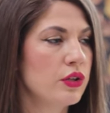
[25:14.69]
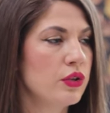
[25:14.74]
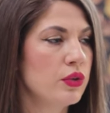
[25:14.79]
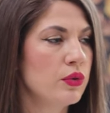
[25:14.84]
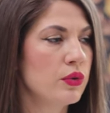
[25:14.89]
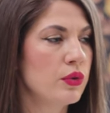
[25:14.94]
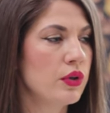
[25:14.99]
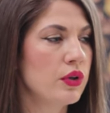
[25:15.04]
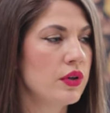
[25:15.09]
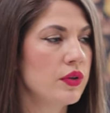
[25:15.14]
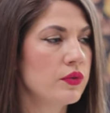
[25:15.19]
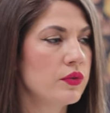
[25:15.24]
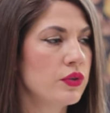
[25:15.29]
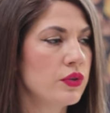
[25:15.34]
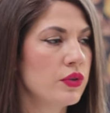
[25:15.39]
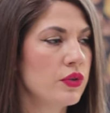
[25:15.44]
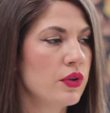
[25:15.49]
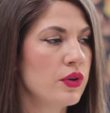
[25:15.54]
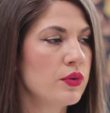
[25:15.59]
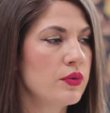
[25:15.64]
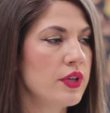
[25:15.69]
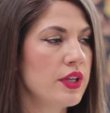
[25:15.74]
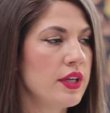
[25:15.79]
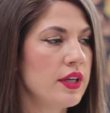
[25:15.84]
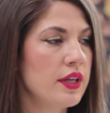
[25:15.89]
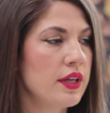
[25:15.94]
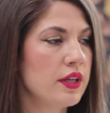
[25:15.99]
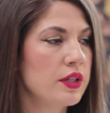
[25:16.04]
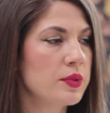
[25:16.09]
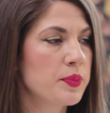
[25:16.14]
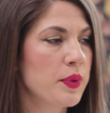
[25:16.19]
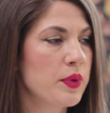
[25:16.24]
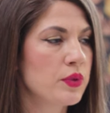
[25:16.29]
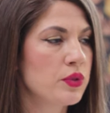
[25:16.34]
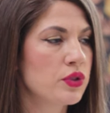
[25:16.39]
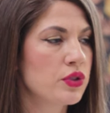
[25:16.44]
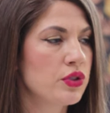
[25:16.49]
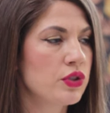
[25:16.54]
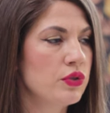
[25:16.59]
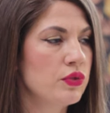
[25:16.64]
You are not only
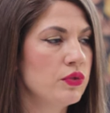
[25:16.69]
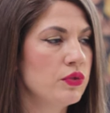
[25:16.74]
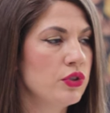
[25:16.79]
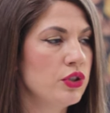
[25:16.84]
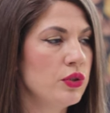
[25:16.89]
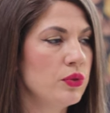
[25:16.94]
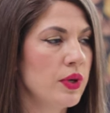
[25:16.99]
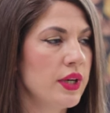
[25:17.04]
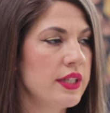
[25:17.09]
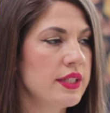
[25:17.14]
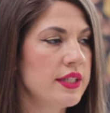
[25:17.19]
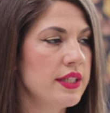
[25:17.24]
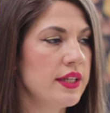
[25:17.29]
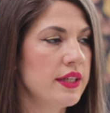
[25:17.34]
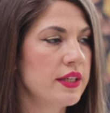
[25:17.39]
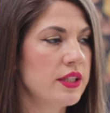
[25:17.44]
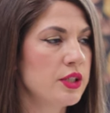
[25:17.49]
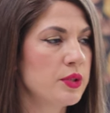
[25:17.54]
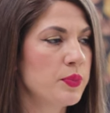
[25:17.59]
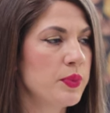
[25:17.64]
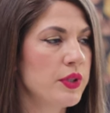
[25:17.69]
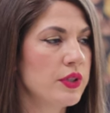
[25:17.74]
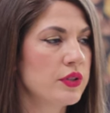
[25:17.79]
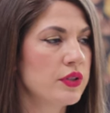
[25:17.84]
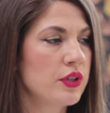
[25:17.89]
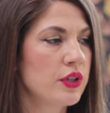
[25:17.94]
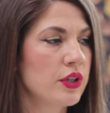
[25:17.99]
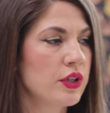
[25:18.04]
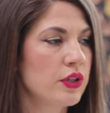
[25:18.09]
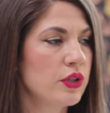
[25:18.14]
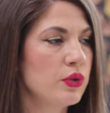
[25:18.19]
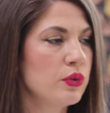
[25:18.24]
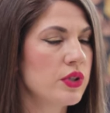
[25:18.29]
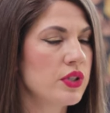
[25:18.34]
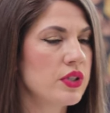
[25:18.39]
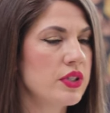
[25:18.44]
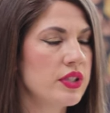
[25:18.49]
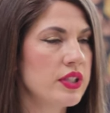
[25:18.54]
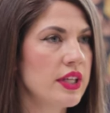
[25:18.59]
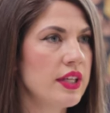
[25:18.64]
exposed to new ideas, but you
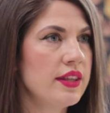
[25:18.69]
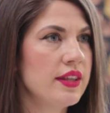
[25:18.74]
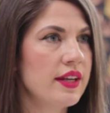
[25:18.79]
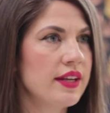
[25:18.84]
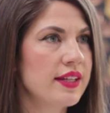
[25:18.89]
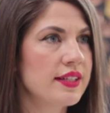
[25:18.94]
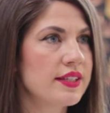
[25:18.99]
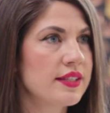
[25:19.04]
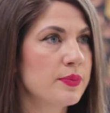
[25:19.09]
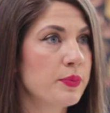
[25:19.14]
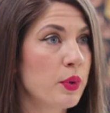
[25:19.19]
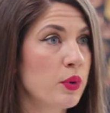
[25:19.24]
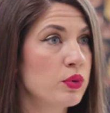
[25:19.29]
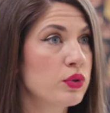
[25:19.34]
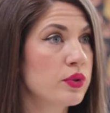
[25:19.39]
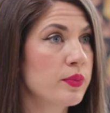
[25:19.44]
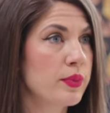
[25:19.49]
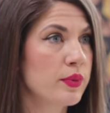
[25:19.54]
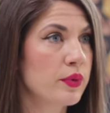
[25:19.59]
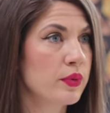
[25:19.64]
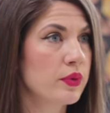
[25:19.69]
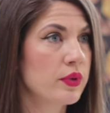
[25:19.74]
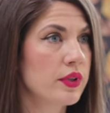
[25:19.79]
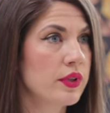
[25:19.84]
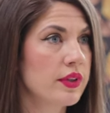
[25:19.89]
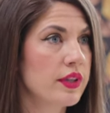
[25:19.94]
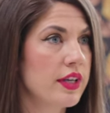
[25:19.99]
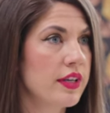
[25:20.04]
can see that it's possible.